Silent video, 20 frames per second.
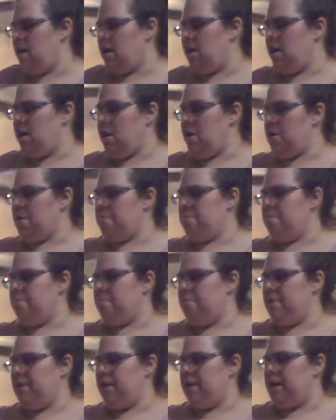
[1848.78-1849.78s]

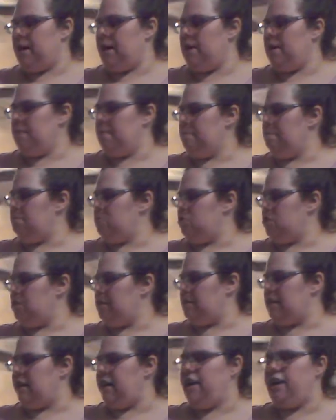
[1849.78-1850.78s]
But I'm just
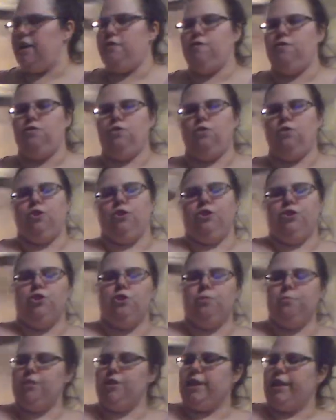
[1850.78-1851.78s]
saying for your
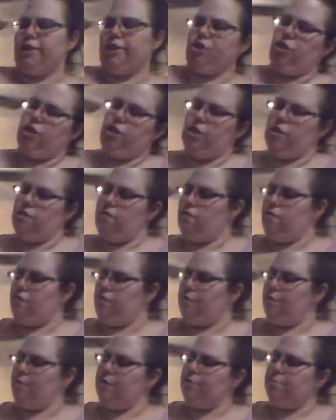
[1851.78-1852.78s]
protection and for
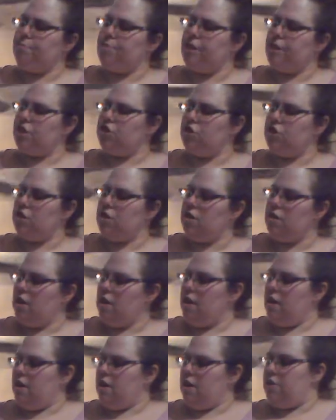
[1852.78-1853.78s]
everyone's protection
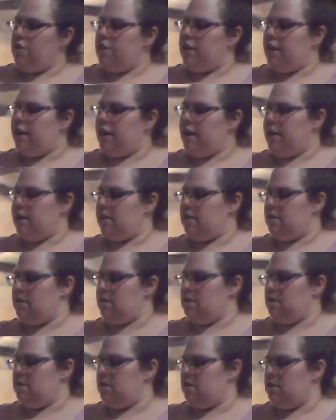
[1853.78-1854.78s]
that,
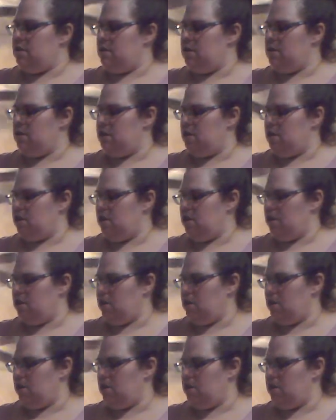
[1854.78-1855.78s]

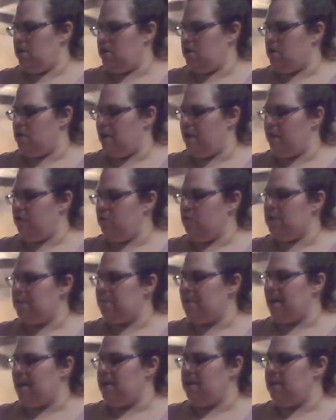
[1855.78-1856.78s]
you know, everyone's
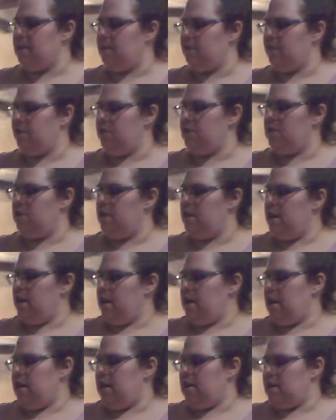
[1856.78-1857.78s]
body is different,
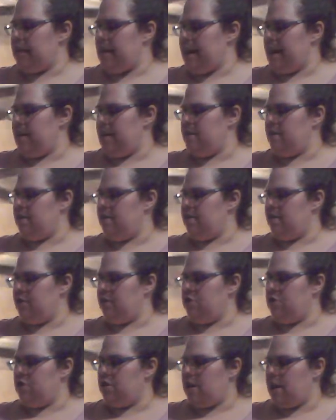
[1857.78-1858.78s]
and to kind of
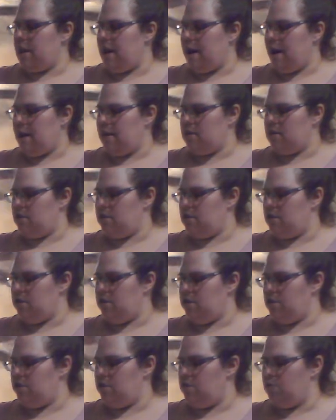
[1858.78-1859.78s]
look at
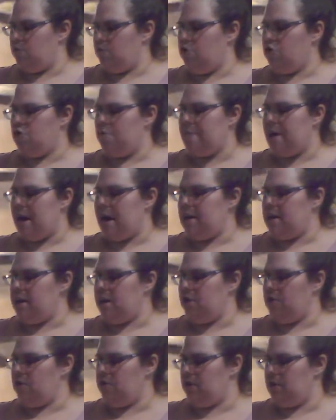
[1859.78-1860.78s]
your body
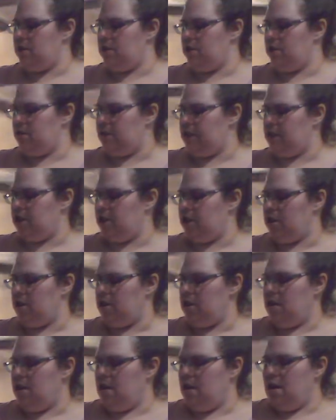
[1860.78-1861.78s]
and your situation.
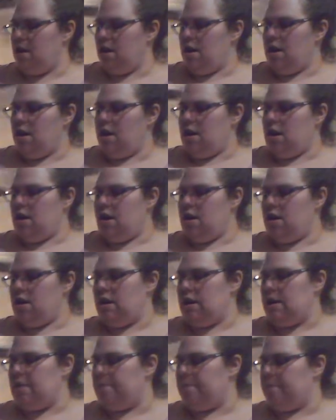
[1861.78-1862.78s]

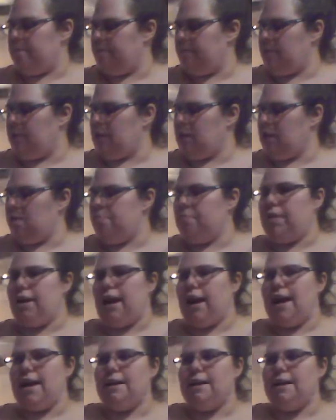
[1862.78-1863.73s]
But I